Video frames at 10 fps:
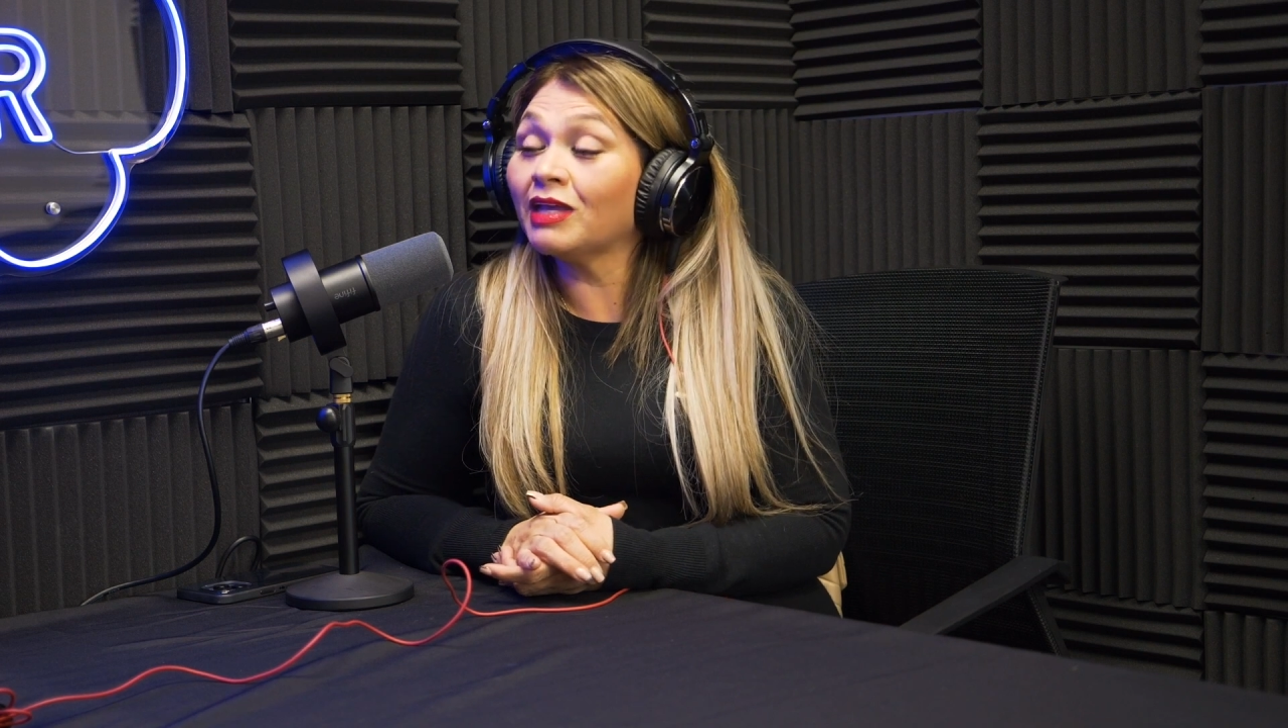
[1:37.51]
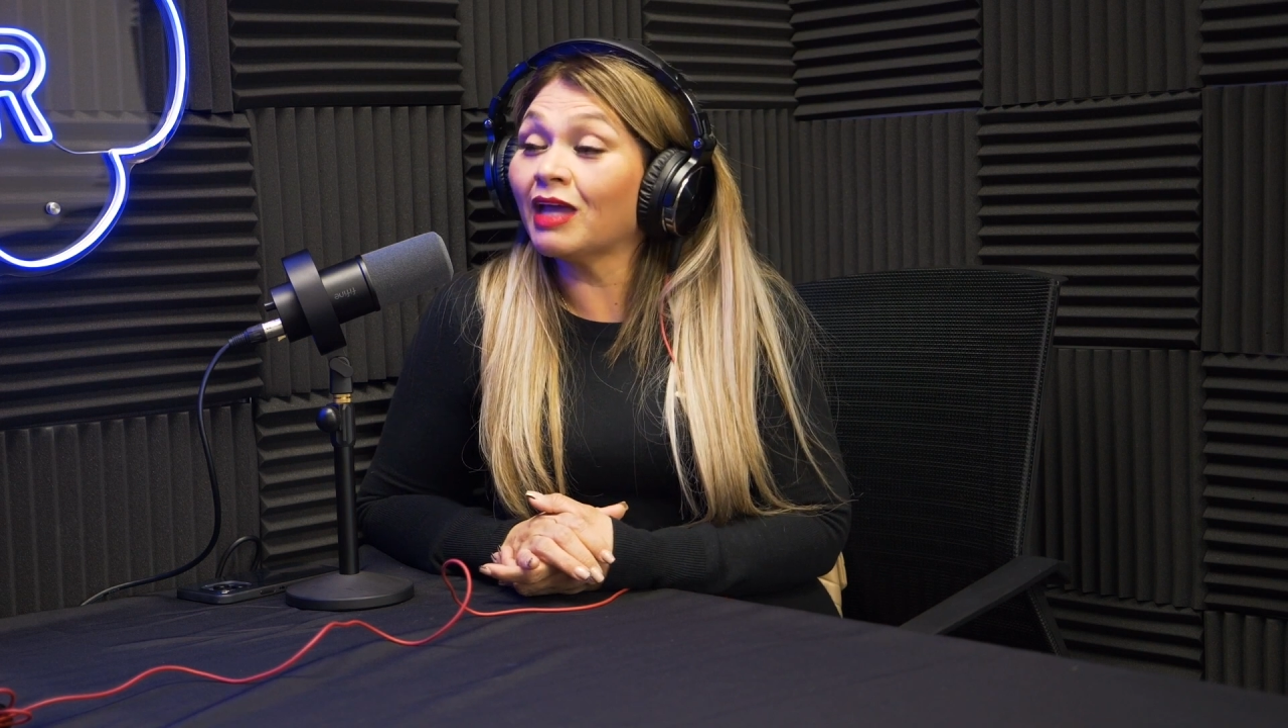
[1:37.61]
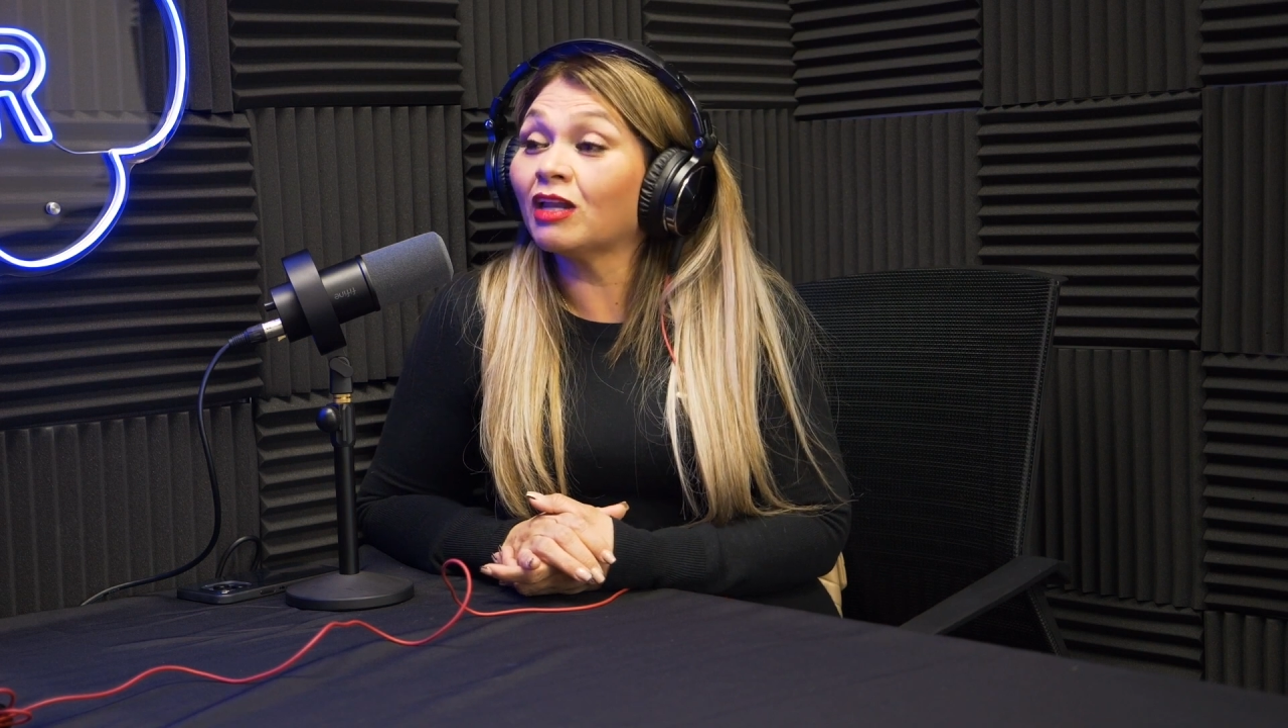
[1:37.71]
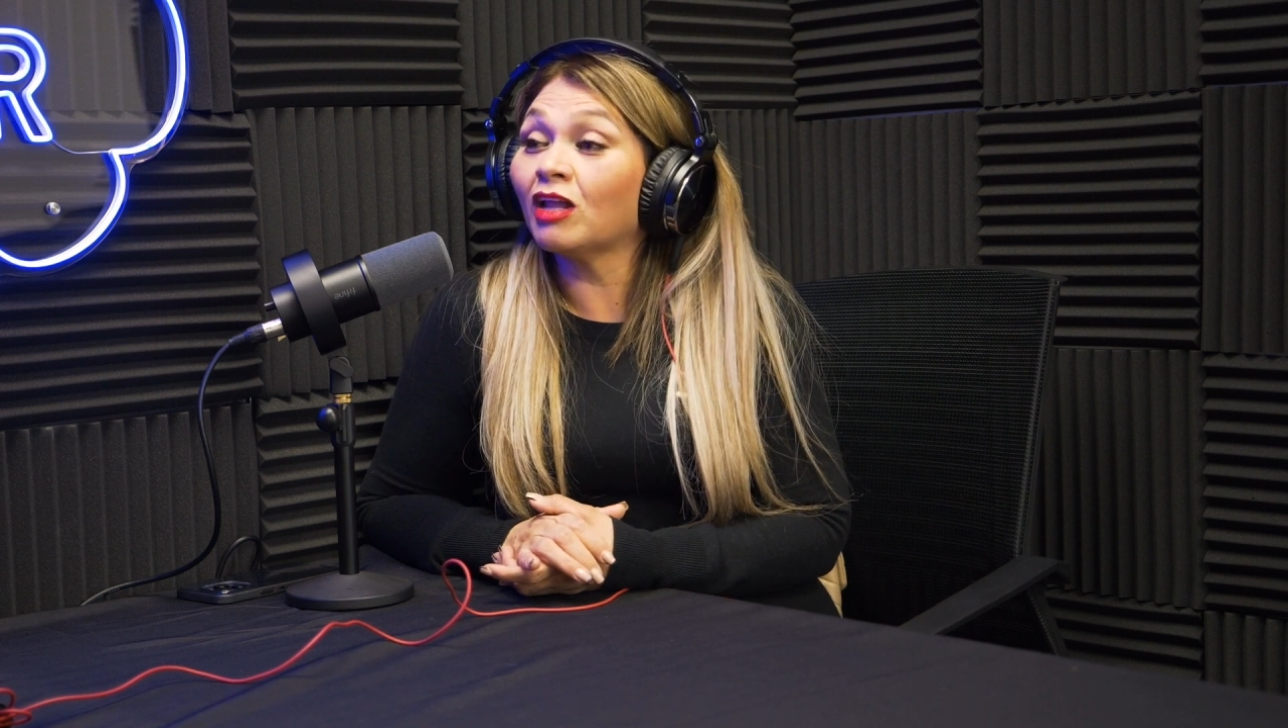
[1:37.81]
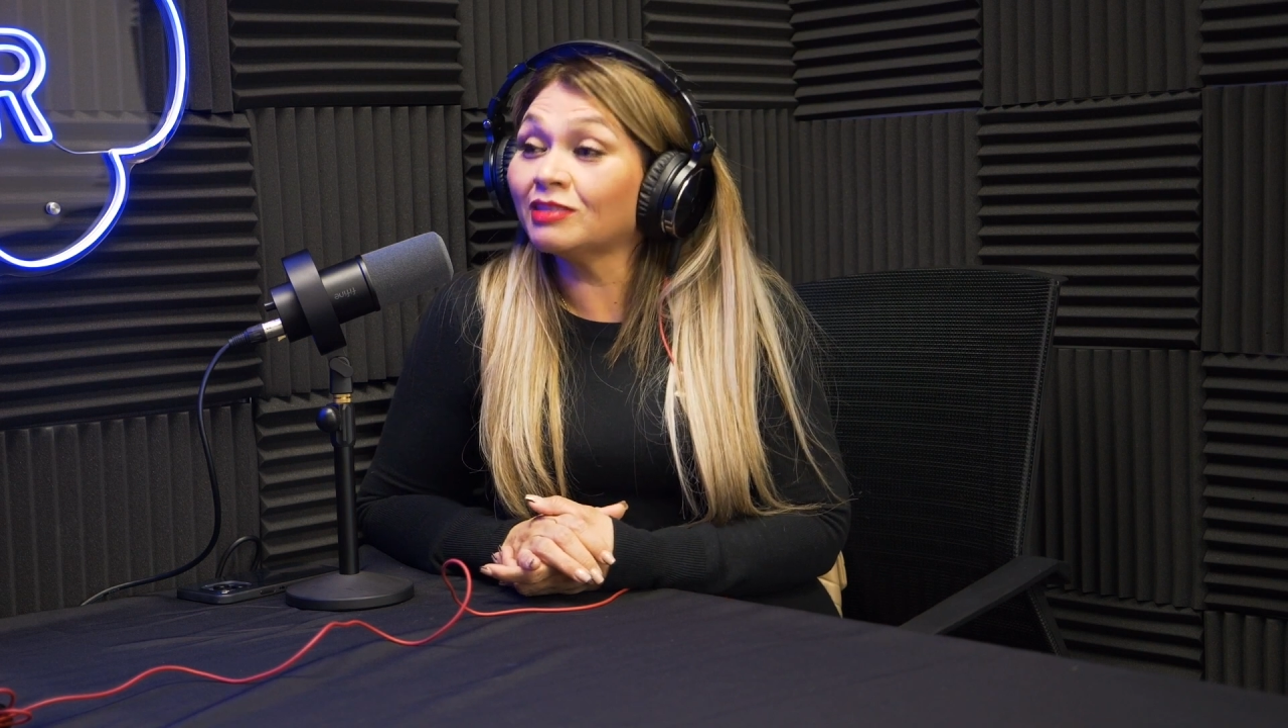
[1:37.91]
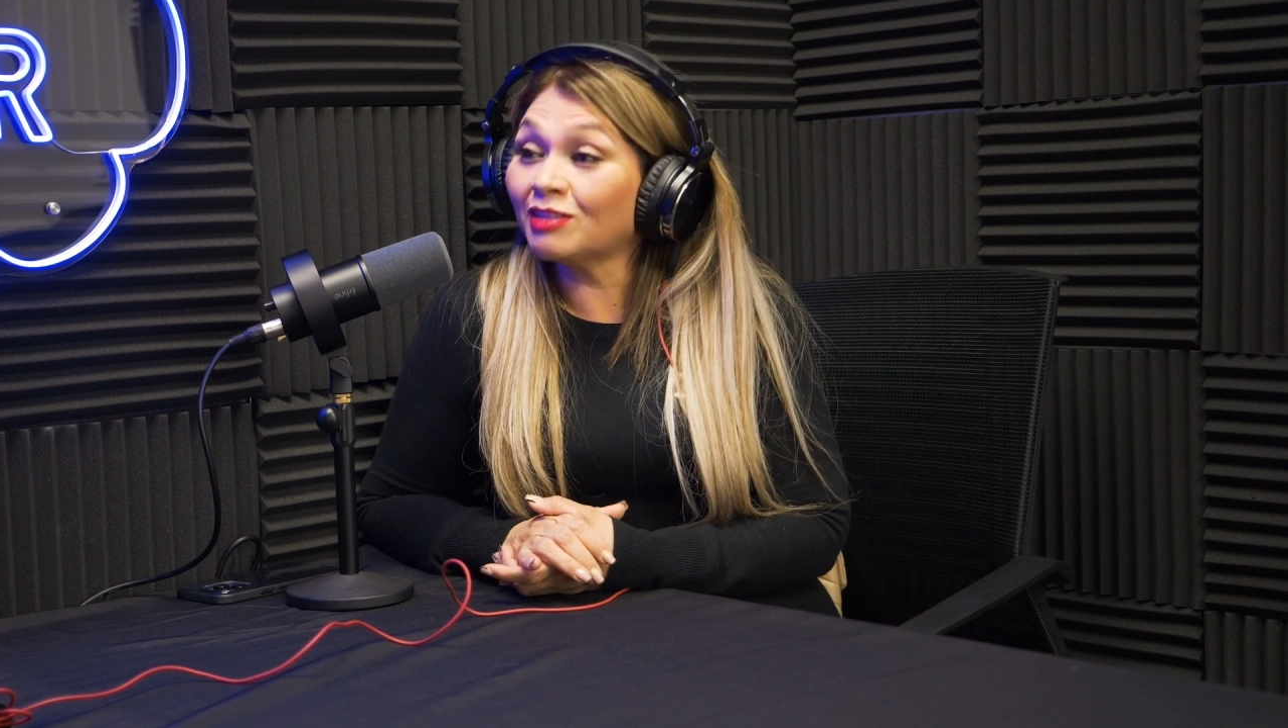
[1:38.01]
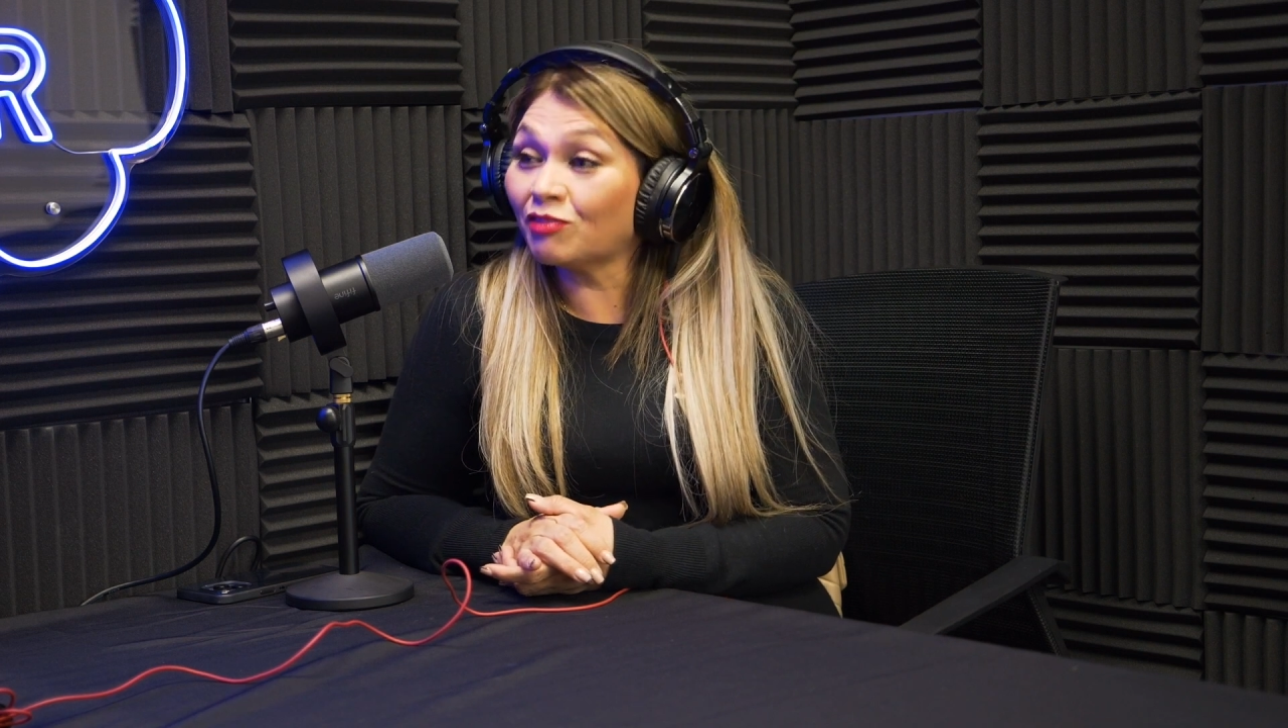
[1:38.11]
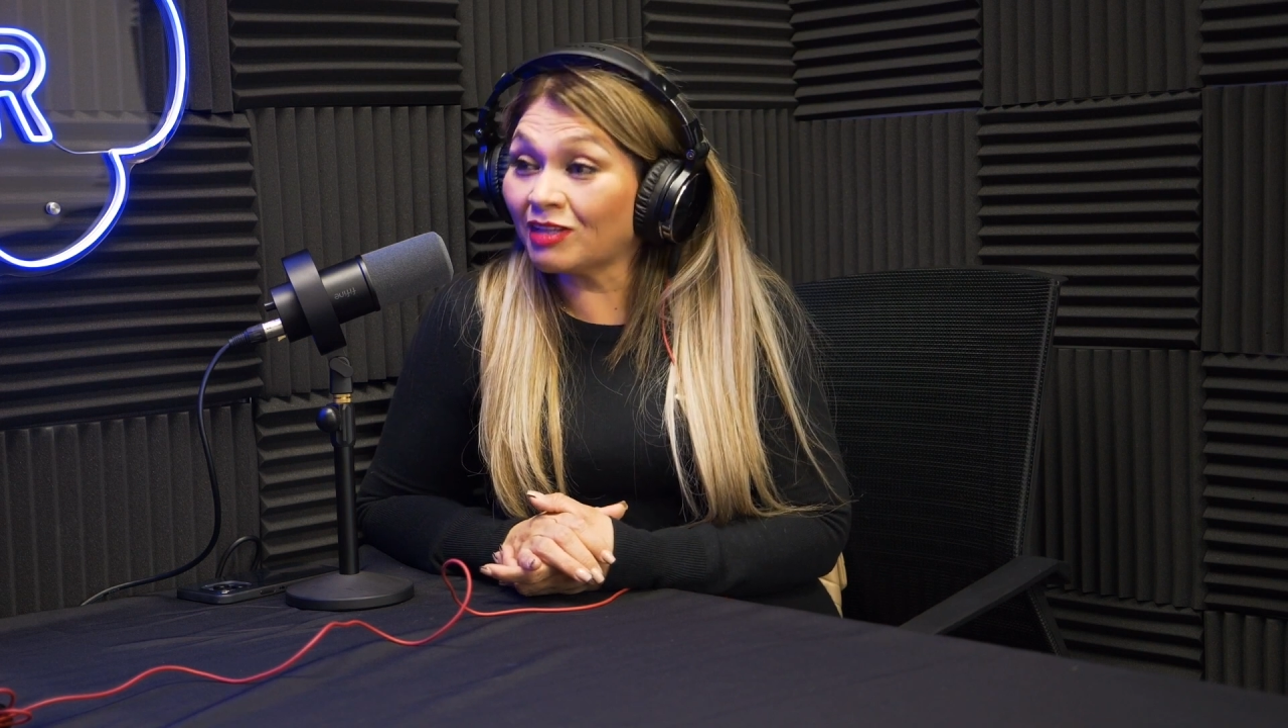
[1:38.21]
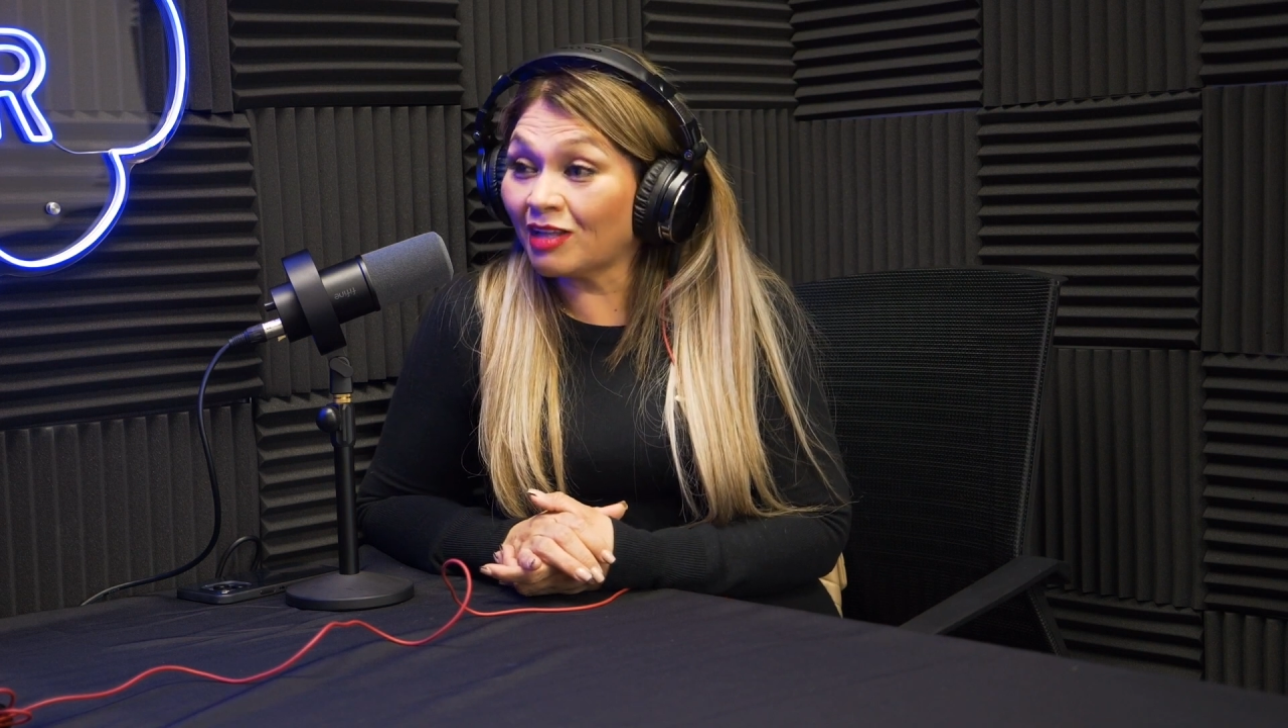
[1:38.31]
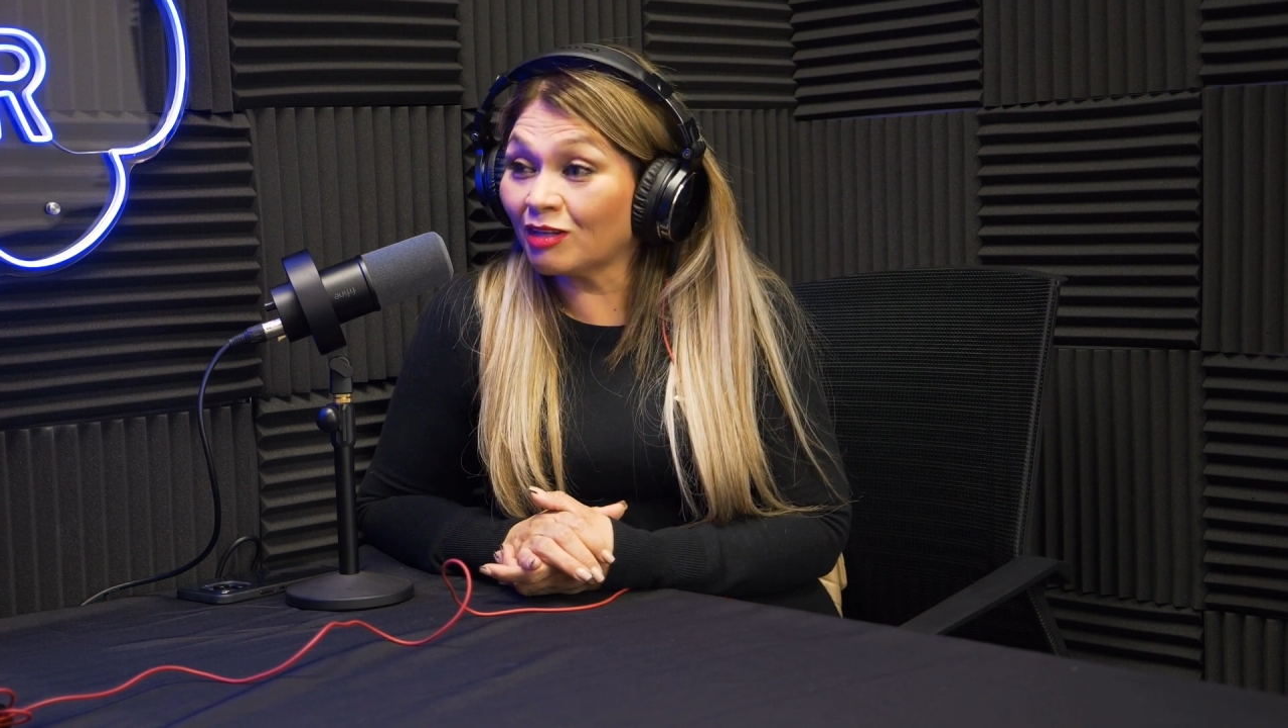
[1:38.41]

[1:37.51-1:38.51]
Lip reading: had lost everything.